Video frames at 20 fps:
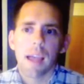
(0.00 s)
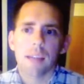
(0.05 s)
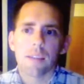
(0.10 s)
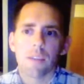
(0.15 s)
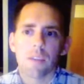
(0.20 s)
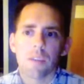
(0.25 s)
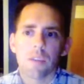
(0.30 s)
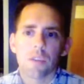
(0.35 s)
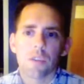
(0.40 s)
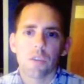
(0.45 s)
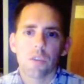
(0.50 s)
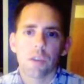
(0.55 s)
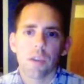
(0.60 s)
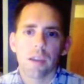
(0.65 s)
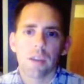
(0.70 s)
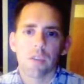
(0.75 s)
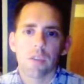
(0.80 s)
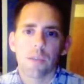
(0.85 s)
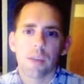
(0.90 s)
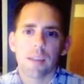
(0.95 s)
And so this
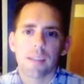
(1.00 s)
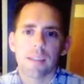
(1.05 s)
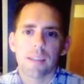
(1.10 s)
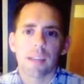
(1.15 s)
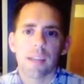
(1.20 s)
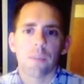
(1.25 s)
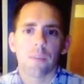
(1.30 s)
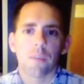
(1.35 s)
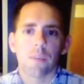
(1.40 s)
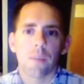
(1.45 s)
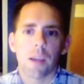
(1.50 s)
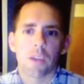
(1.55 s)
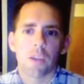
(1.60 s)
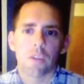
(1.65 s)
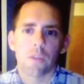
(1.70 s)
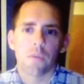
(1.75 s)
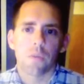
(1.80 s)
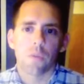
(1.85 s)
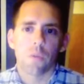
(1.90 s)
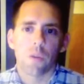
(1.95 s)
kind of creates an
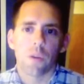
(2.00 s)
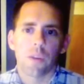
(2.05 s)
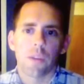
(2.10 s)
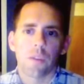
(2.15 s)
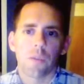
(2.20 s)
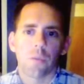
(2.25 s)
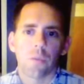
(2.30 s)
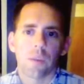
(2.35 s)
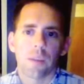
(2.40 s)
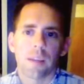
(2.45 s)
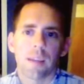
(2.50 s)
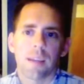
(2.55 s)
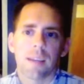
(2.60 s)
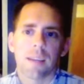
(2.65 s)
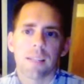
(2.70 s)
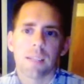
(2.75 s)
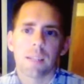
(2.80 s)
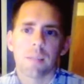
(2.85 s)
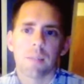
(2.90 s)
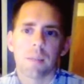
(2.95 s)
information void that really
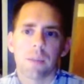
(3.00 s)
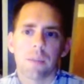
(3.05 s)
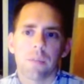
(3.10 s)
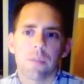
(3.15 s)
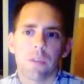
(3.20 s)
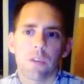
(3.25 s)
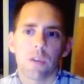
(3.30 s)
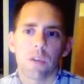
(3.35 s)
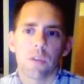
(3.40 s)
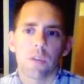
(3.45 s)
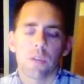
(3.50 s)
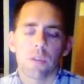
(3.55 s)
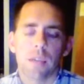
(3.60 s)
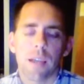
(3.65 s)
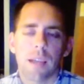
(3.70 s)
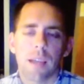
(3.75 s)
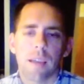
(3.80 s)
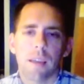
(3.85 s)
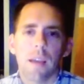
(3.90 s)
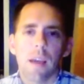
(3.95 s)
needs to be filled.
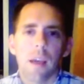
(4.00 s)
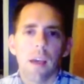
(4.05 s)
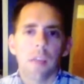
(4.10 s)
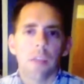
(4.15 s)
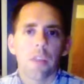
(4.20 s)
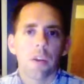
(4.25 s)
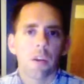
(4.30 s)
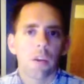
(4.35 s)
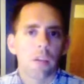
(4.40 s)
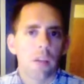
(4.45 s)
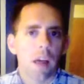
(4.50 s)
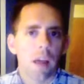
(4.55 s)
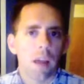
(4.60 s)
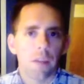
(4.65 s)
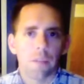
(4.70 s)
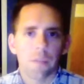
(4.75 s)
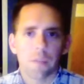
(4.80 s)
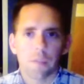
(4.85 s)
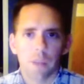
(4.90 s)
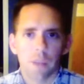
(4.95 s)
And there are a lot
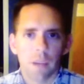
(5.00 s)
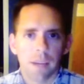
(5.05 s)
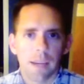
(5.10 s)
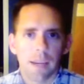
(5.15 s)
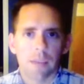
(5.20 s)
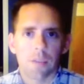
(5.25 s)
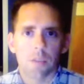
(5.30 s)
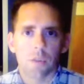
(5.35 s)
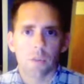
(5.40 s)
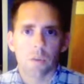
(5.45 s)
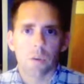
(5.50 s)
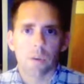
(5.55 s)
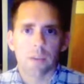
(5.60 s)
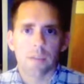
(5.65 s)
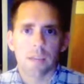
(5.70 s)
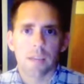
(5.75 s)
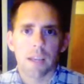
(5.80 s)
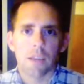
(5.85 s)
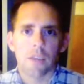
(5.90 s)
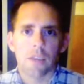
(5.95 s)
of lung cancer
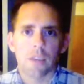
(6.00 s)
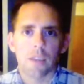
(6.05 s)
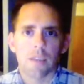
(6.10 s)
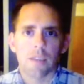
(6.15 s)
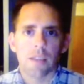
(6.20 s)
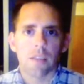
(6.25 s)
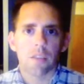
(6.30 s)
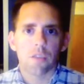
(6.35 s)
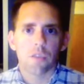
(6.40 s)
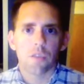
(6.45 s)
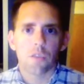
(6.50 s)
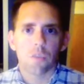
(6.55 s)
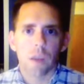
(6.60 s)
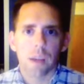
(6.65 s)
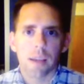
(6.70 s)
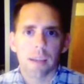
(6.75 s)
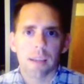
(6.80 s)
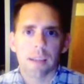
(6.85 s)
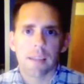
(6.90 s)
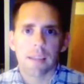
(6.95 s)
organizations, and they're
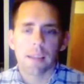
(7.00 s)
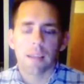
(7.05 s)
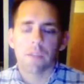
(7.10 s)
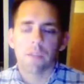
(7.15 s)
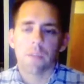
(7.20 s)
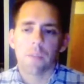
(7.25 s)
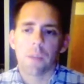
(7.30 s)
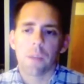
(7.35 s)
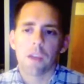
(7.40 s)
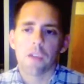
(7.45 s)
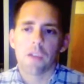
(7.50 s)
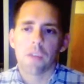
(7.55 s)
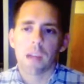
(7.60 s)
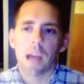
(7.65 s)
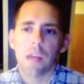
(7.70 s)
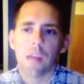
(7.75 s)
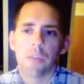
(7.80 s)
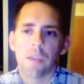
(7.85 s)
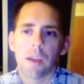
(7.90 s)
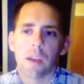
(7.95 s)
trying to get the information
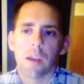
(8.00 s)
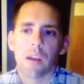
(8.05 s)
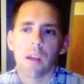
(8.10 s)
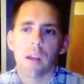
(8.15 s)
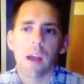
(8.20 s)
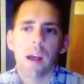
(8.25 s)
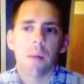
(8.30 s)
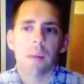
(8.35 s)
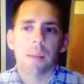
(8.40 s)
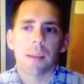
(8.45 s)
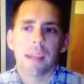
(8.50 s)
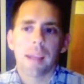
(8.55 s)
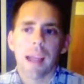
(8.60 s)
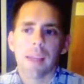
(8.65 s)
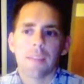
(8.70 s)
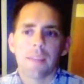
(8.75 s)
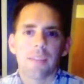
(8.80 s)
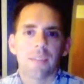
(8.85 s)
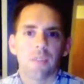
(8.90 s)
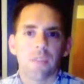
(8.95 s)
out there. But
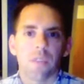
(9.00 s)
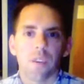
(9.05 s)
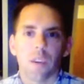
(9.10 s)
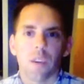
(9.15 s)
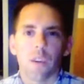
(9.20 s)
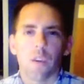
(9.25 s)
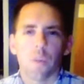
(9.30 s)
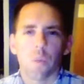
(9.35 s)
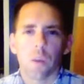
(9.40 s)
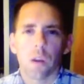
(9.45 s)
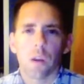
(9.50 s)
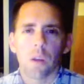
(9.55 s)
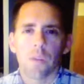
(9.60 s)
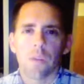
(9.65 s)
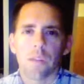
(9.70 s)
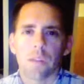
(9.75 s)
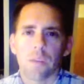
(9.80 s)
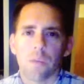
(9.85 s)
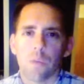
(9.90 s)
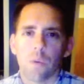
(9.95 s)
Kathy is very aware of
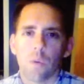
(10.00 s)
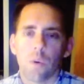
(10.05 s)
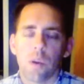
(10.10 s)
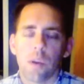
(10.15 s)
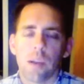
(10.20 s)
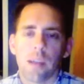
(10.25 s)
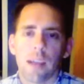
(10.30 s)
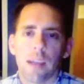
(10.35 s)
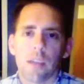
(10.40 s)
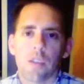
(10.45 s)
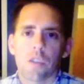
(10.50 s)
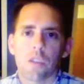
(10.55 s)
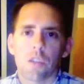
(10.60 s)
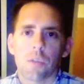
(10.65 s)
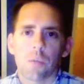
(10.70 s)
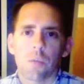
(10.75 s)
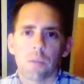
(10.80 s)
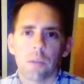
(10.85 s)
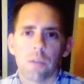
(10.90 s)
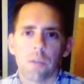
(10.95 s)
this void, and she
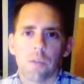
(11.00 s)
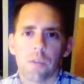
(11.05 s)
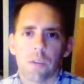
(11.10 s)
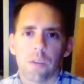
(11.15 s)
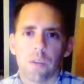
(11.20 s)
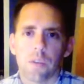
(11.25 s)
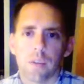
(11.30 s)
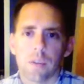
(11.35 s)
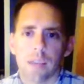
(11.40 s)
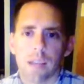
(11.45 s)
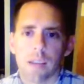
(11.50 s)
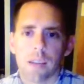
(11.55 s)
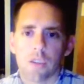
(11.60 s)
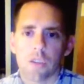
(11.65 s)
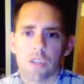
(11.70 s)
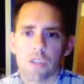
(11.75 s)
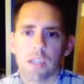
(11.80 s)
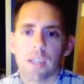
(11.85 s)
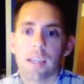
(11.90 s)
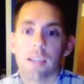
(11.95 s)
really feels like
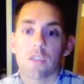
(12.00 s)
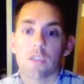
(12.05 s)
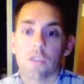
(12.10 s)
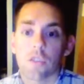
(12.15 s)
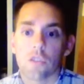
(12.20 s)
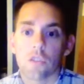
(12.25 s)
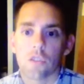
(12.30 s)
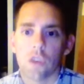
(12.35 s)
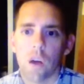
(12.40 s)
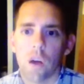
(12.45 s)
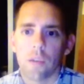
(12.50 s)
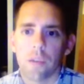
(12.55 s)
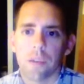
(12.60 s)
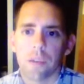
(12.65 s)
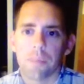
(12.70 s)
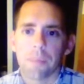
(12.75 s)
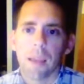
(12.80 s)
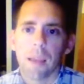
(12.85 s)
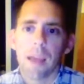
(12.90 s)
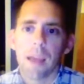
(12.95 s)
she needs to solve
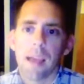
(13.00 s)
it.